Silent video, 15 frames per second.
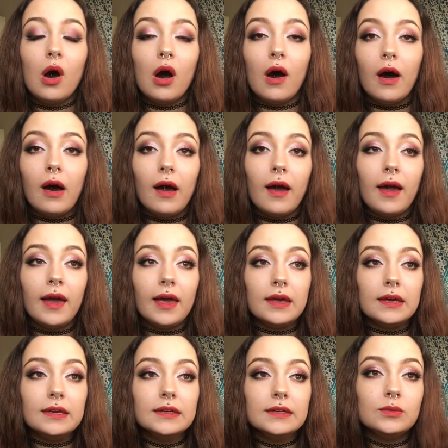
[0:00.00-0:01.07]
I
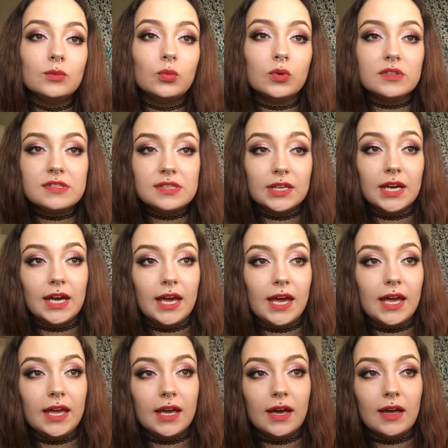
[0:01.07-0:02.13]
would
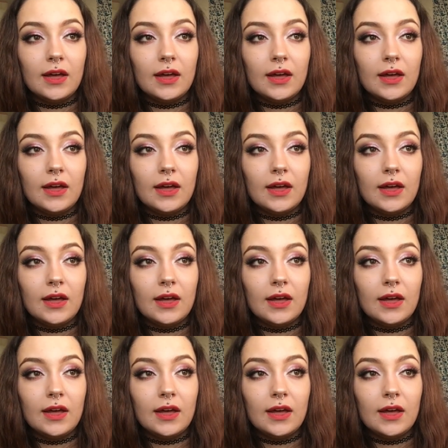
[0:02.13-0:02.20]
say,